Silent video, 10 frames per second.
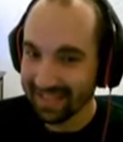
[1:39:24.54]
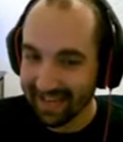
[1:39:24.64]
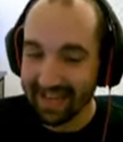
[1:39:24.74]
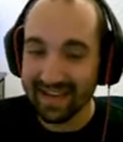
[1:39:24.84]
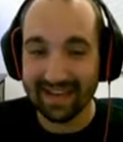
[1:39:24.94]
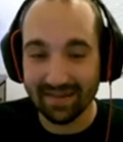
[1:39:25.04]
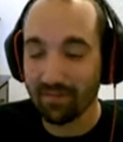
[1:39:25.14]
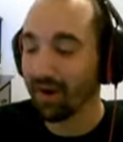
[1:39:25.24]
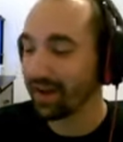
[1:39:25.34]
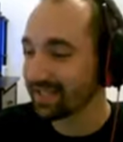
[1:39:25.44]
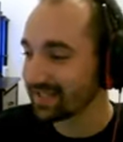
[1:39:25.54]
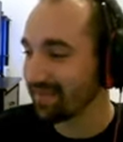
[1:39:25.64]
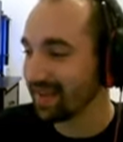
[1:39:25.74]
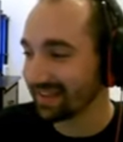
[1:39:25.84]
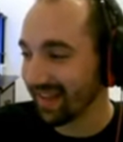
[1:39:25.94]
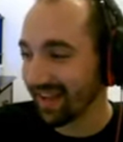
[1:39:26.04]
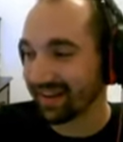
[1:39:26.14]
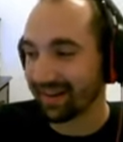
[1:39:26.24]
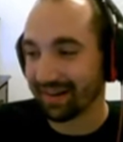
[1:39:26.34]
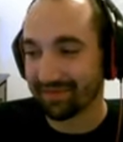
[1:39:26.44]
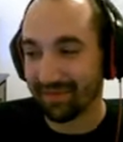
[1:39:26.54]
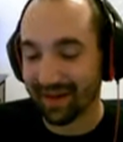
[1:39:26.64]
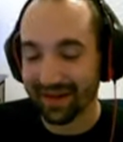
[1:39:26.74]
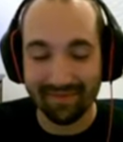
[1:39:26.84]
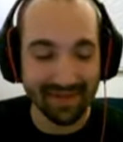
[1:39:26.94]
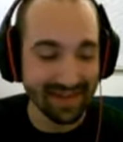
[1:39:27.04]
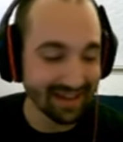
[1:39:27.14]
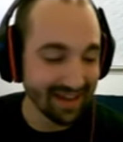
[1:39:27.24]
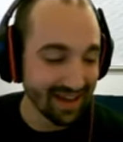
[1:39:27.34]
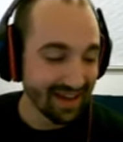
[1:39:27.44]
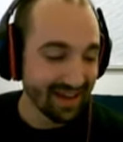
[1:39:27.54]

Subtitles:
He was a mid laner, but I mean,